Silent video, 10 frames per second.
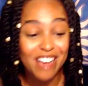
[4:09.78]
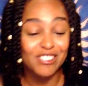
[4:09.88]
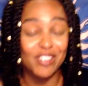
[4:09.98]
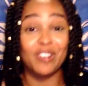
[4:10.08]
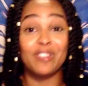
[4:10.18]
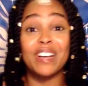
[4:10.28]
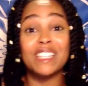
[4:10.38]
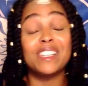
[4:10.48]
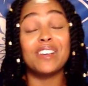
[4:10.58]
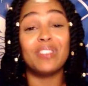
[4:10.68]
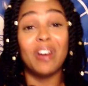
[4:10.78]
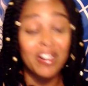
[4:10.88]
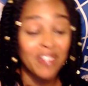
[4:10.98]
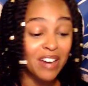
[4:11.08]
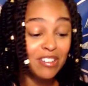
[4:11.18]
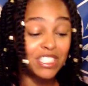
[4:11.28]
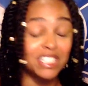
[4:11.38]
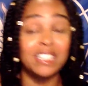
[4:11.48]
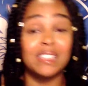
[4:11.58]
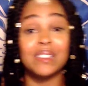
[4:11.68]
So you're investing a lot of energy
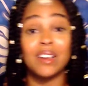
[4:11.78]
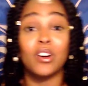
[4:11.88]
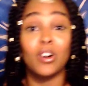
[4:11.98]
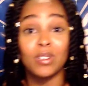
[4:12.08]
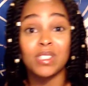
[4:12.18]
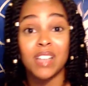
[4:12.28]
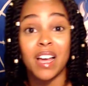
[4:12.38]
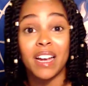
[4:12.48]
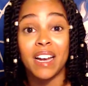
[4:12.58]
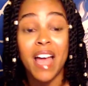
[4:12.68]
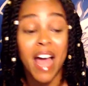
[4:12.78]
into this young earth sign